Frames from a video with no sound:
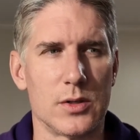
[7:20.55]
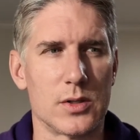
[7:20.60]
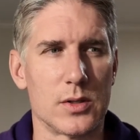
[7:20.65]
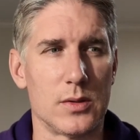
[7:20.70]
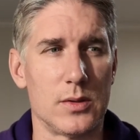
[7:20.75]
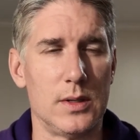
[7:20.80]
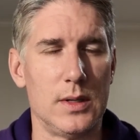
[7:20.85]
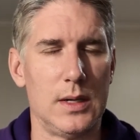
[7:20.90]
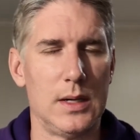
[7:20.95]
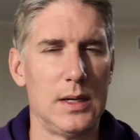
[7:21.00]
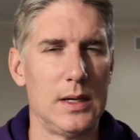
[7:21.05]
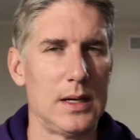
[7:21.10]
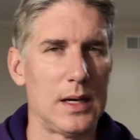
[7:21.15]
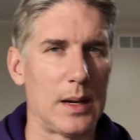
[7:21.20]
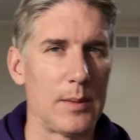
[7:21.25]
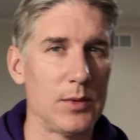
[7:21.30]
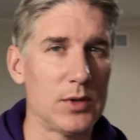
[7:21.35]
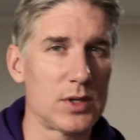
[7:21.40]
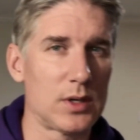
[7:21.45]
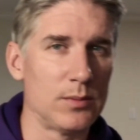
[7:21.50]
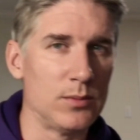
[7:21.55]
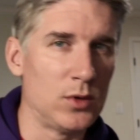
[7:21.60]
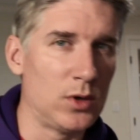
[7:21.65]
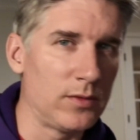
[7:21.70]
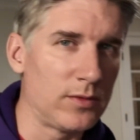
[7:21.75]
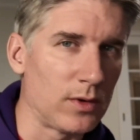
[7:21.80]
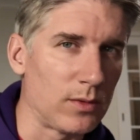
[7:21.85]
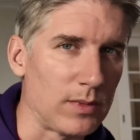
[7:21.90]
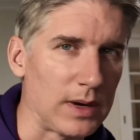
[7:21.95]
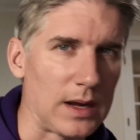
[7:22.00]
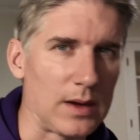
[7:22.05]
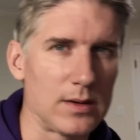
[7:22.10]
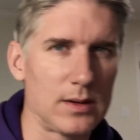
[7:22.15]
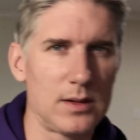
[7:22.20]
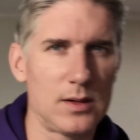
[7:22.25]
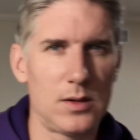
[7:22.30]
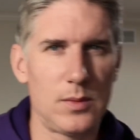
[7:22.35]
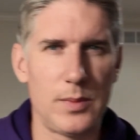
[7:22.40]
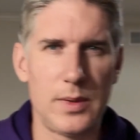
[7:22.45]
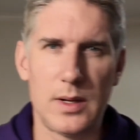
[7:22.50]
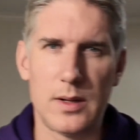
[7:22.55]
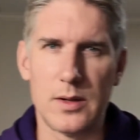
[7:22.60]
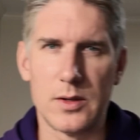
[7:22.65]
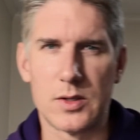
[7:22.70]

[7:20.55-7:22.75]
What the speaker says: So I'm gonna start moving around a little bit.